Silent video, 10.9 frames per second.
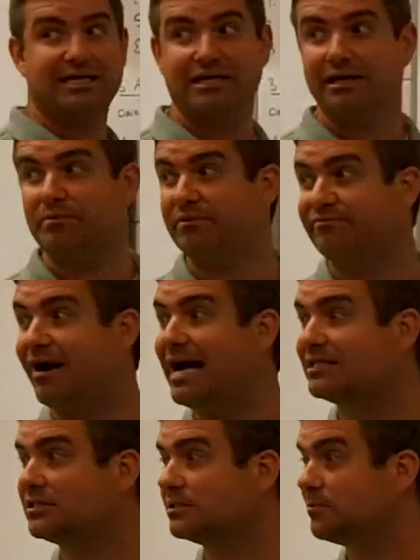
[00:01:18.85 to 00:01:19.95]
to end up with
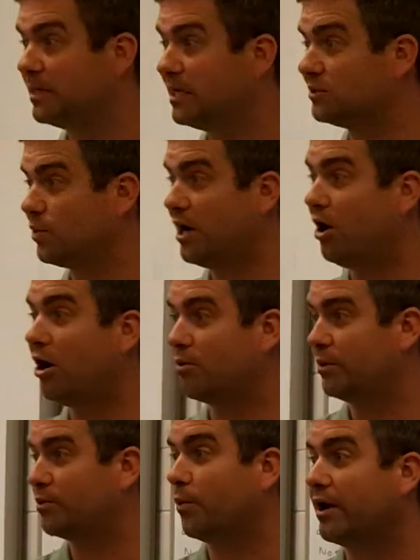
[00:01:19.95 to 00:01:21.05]
fractions, because we are
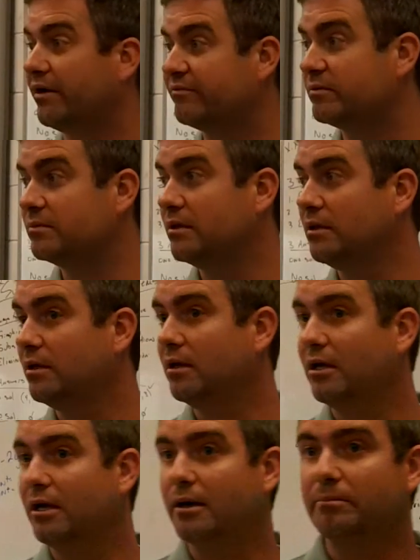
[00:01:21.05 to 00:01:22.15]
with one of them.
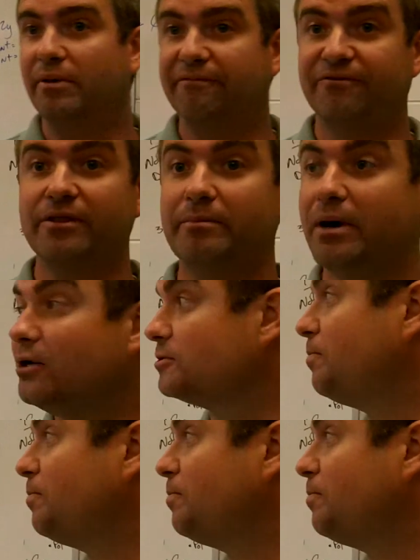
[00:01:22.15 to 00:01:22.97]
But for the most